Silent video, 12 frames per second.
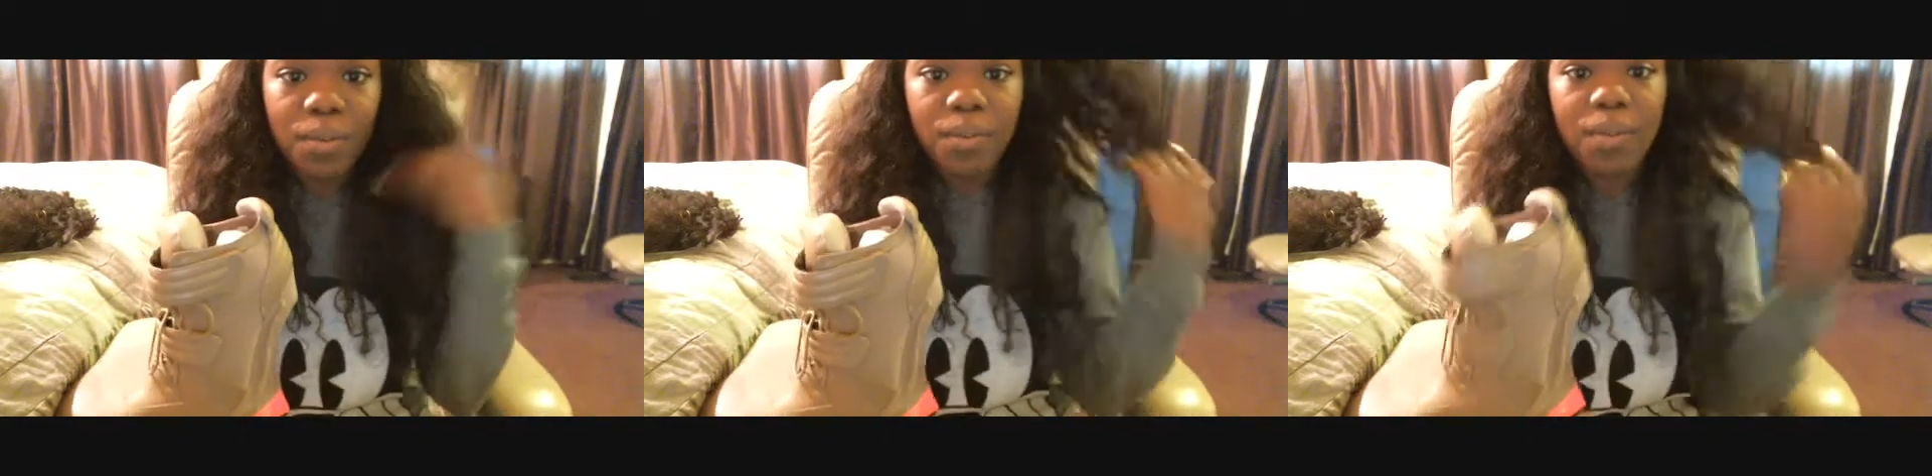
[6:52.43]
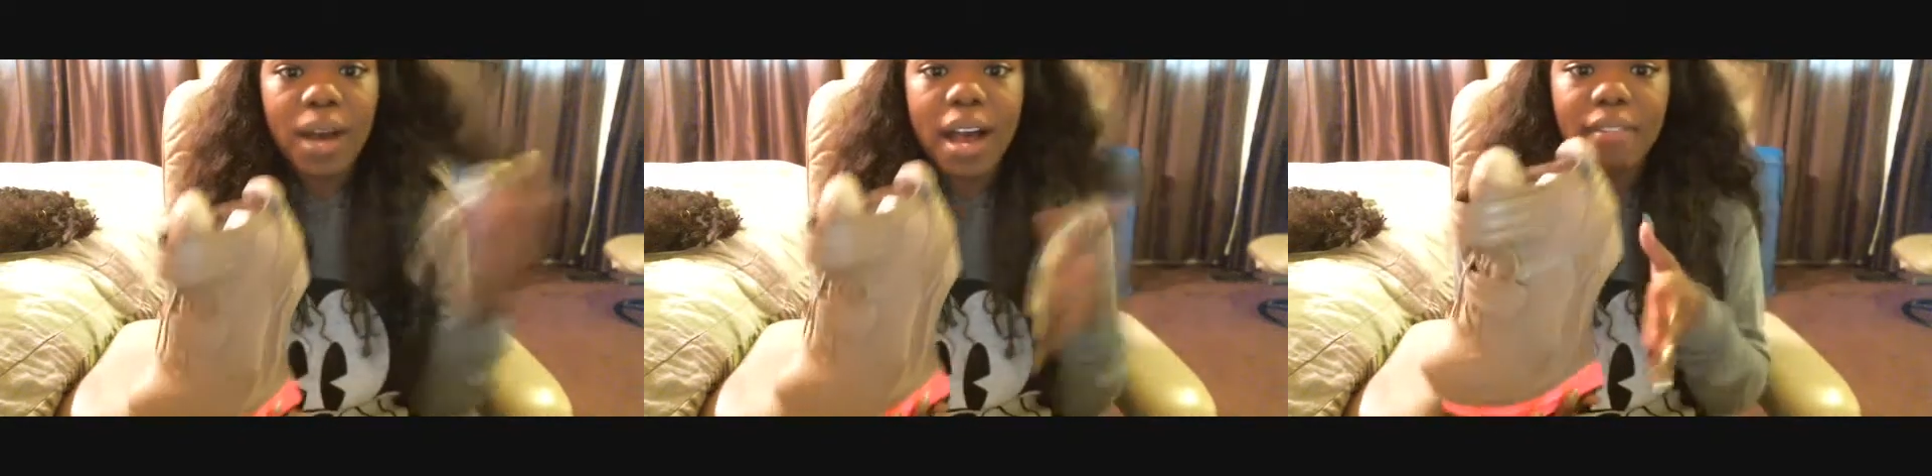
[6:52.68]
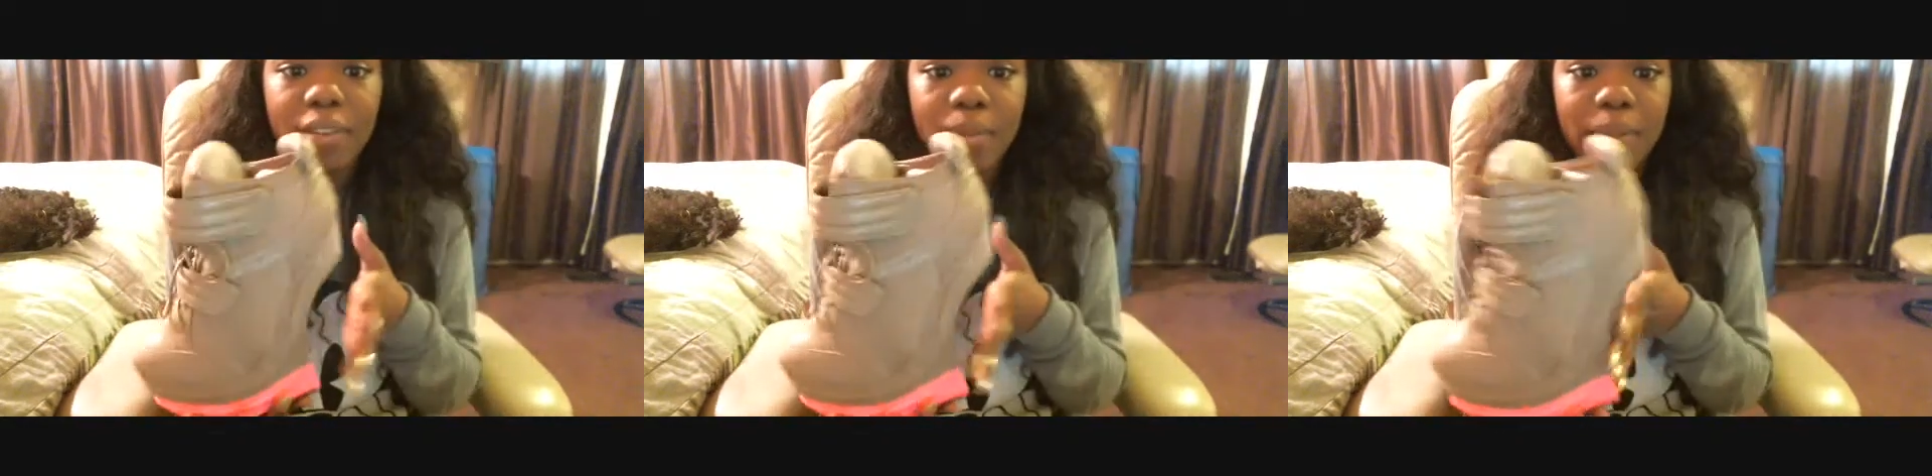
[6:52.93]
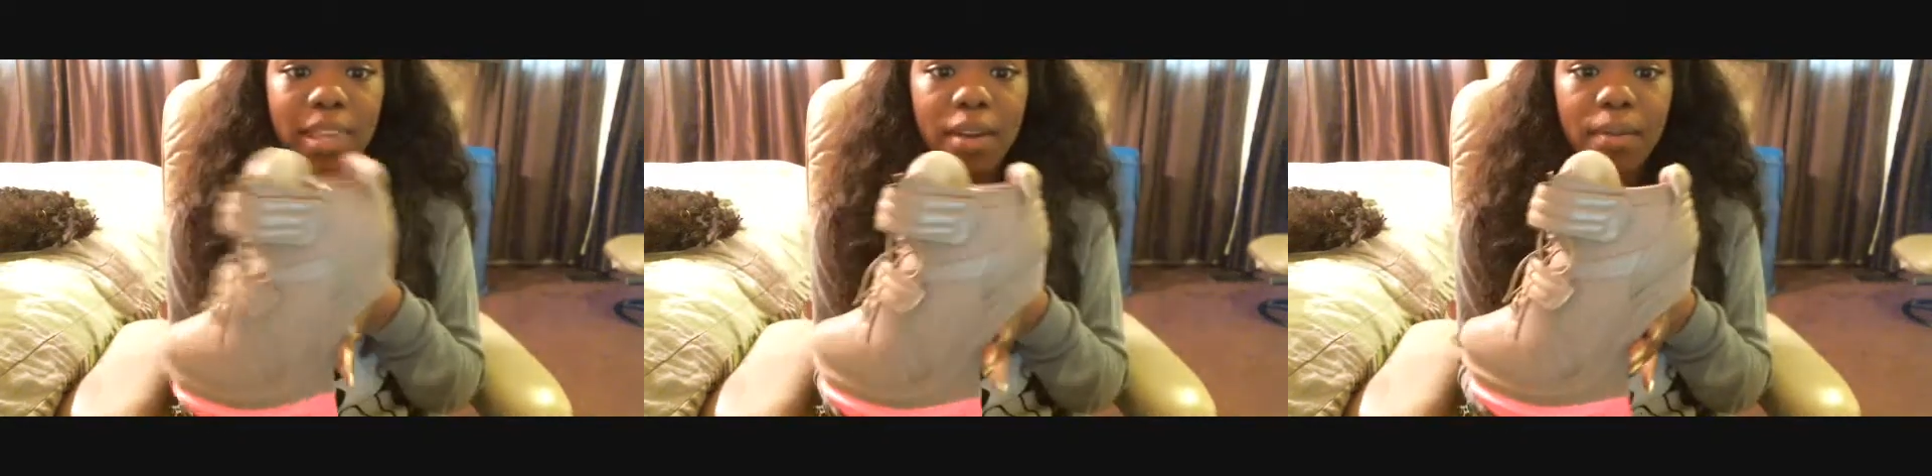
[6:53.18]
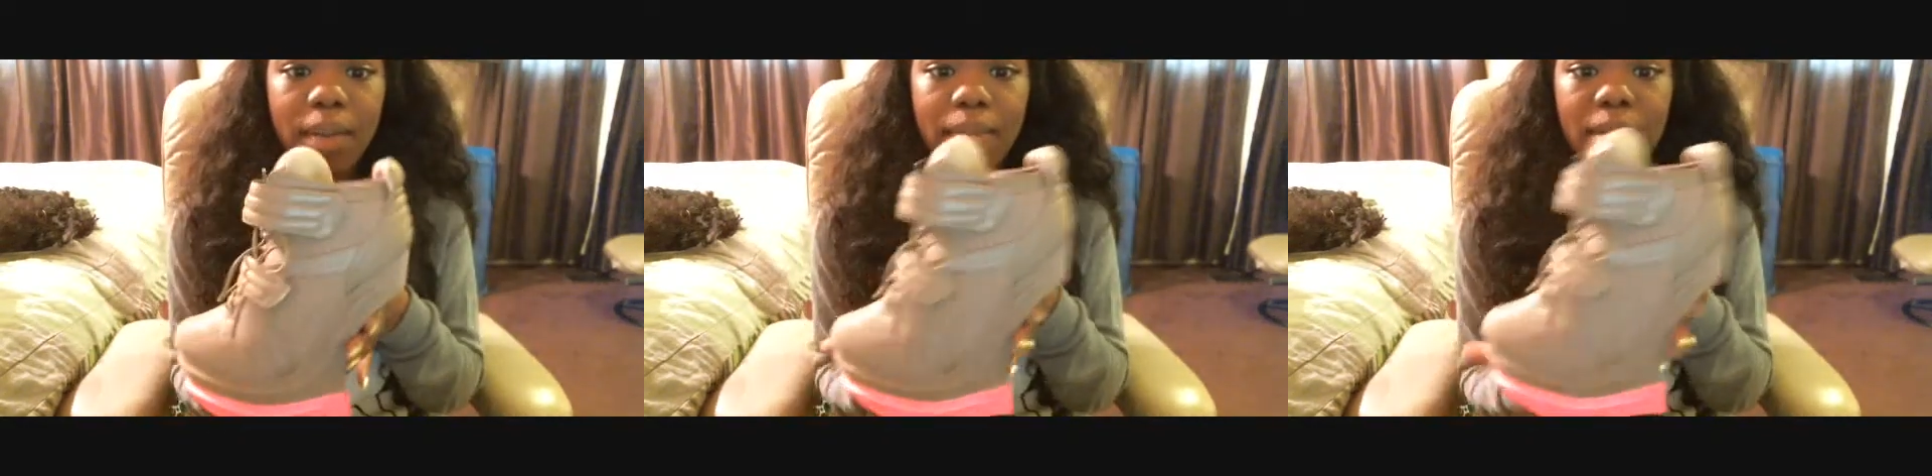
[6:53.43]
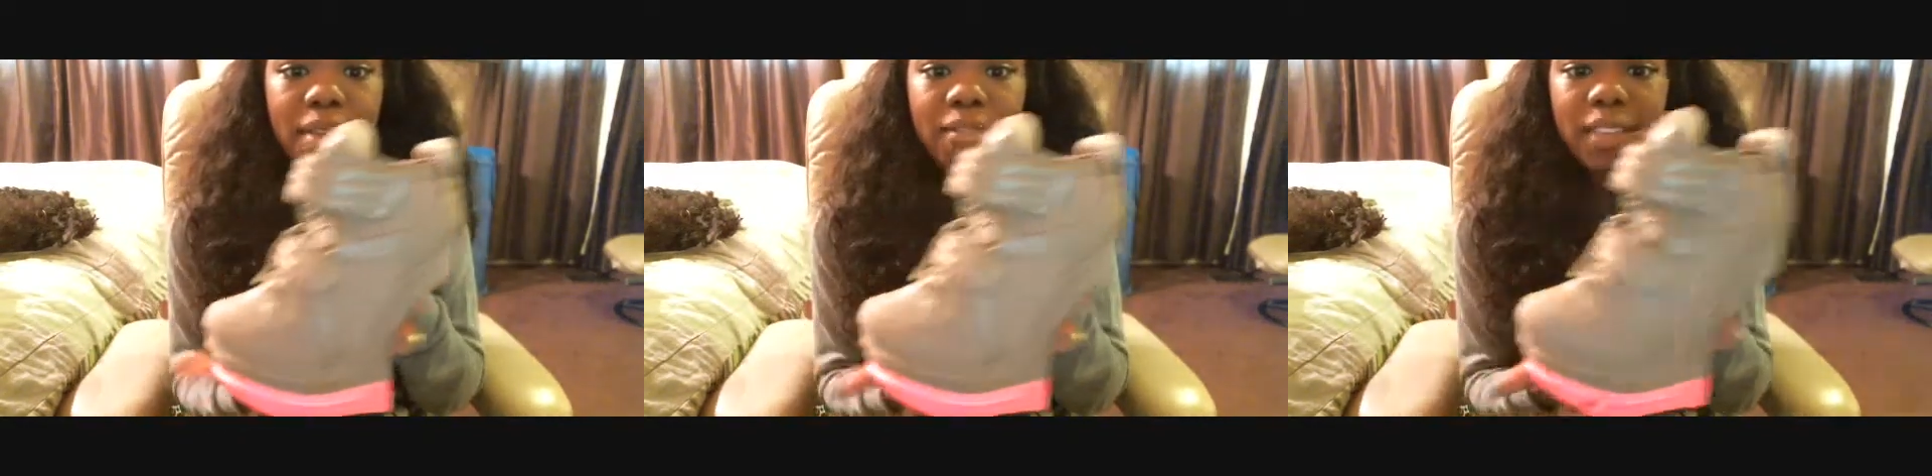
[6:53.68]
whatever, but they remind
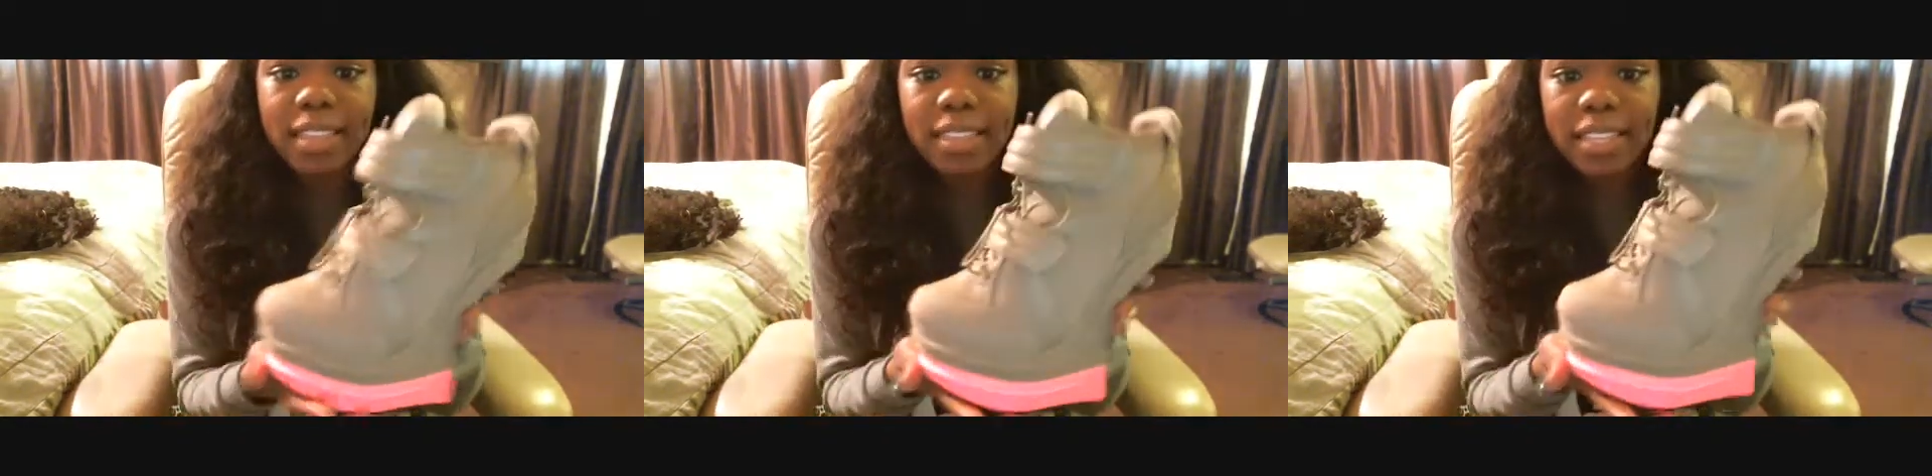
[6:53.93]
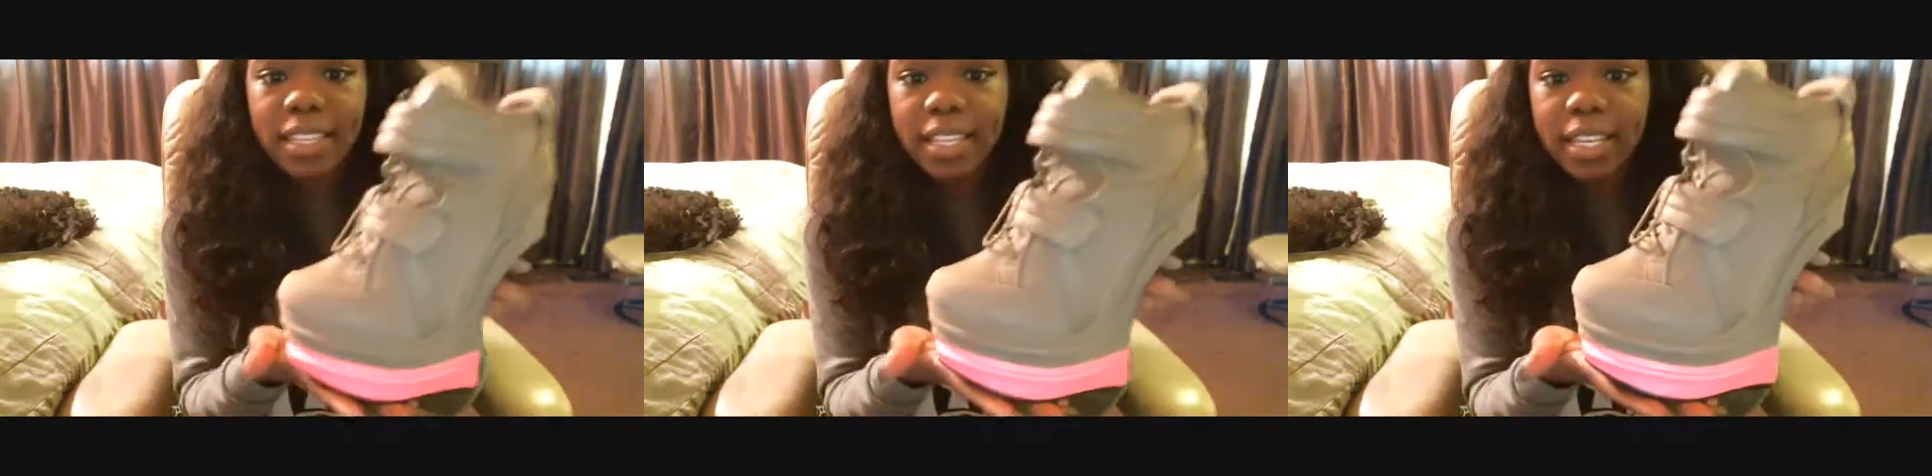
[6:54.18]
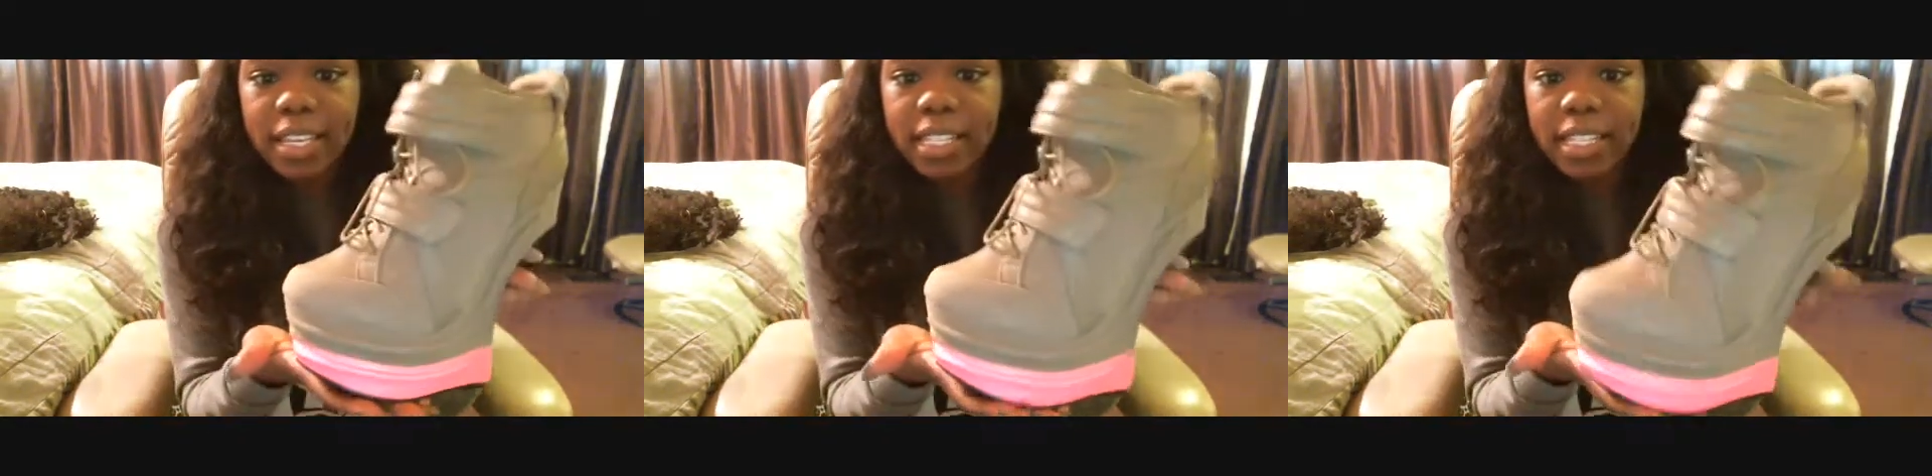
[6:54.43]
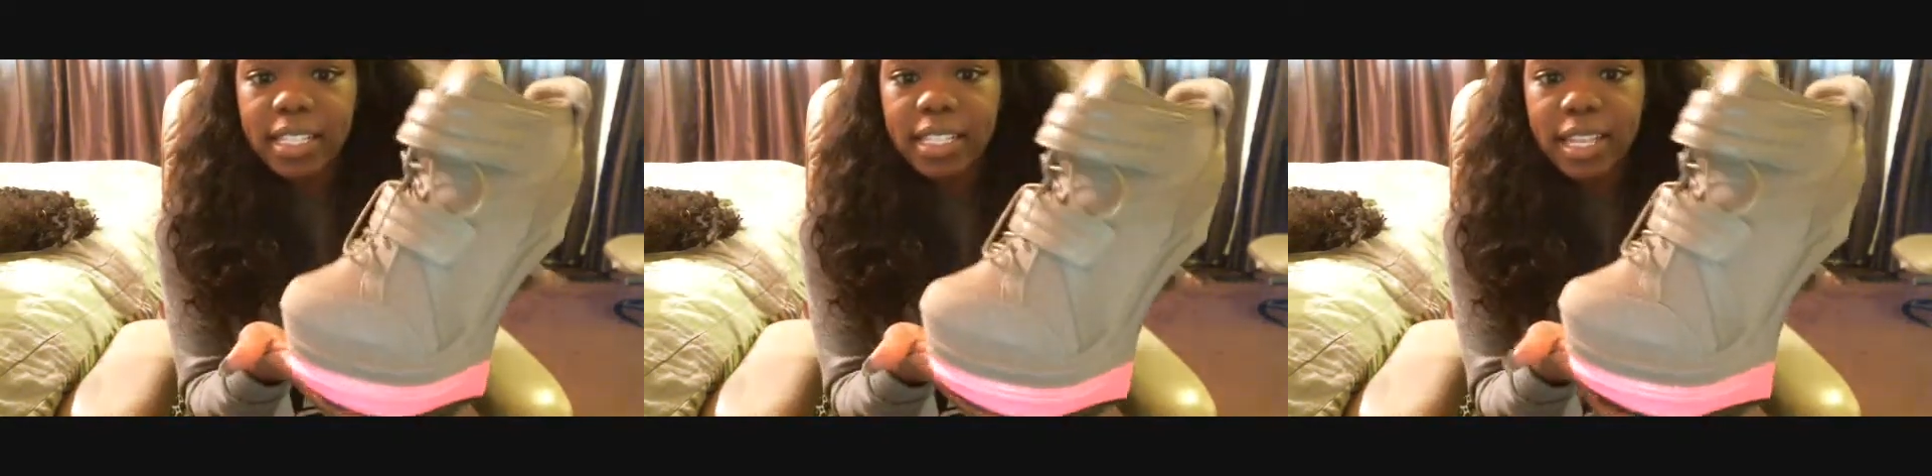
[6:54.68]
me of like the Yeezys,